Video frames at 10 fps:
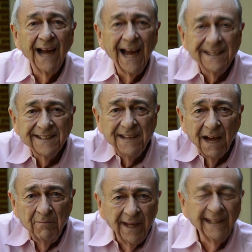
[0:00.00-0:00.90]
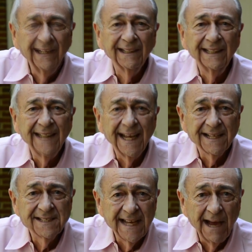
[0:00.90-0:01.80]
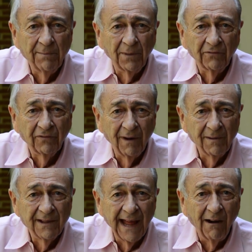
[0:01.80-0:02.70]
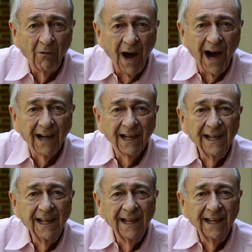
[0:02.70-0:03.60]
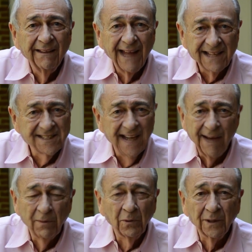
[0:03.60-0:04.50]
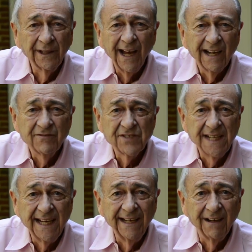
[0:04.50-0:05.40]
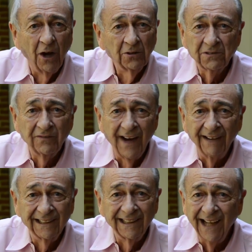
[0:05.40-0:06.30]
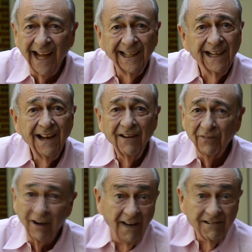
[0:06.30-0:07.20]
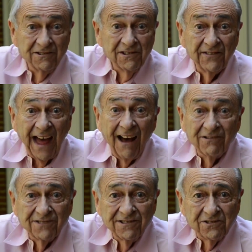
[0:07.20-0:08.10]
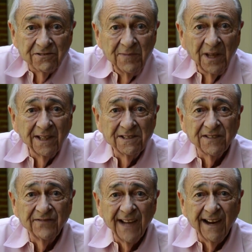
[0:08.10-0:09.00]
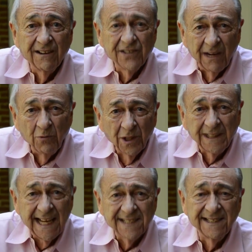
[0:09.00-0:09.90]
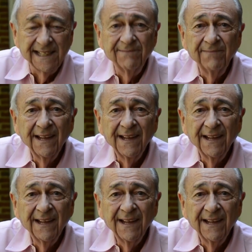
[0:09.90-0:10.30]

and immediately take a sample from under that rock. That sample will not have seen ultraviolet light for hundreds of thousands or millions of years, and we'll test it.